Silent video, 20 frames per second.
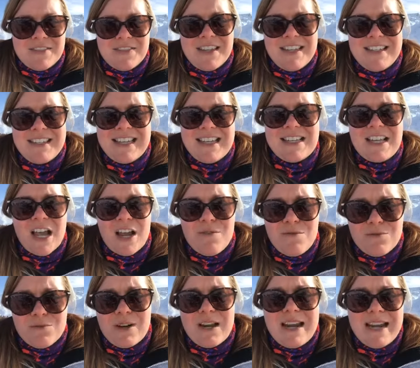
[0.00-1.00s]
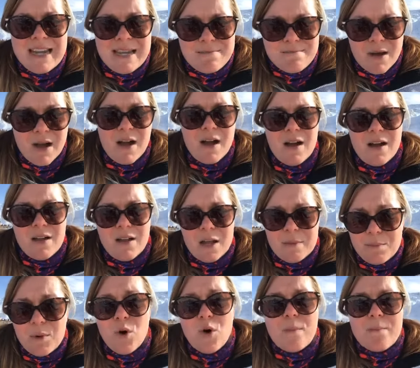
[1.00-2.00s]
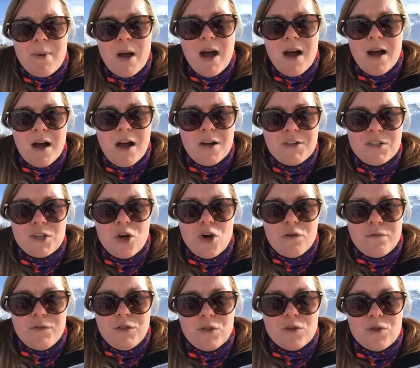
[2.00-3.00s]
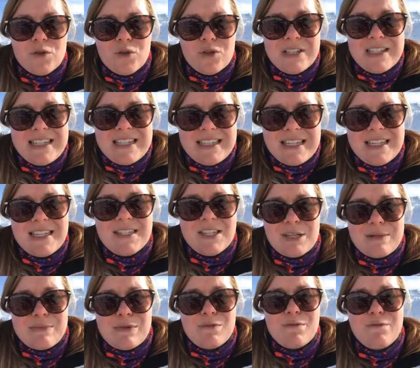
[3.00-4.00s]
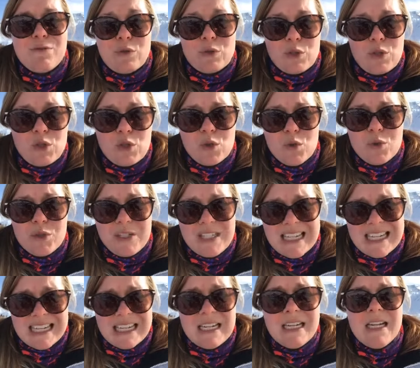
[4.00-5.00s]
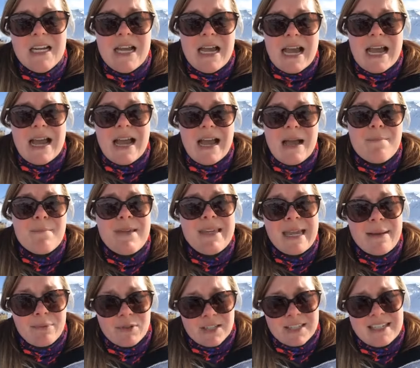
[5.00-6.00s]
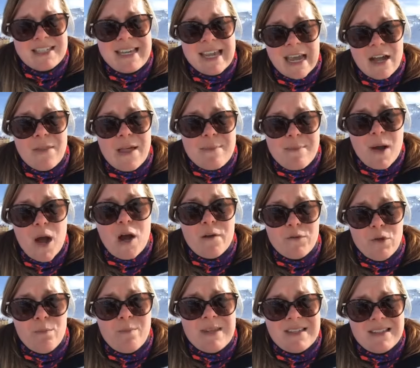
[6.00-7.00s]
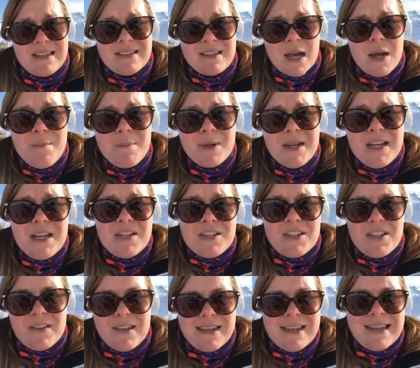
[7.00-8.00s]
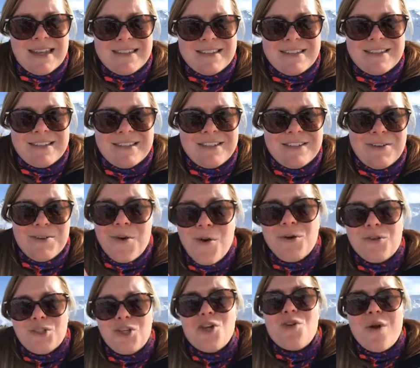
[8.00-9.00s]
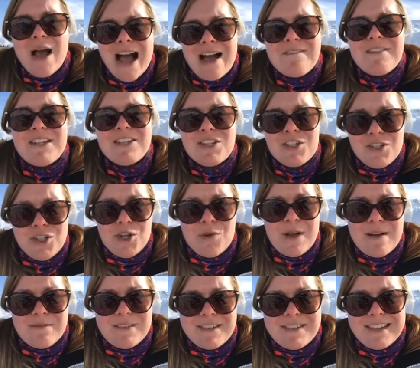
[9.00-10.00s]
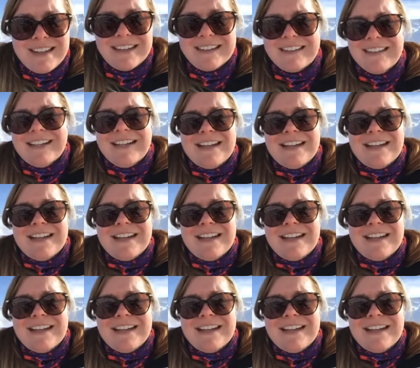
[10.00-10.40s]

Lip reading: This is a really important part of your system for sourcing and being able to scale that part of your business up so that it's not you having to do everything.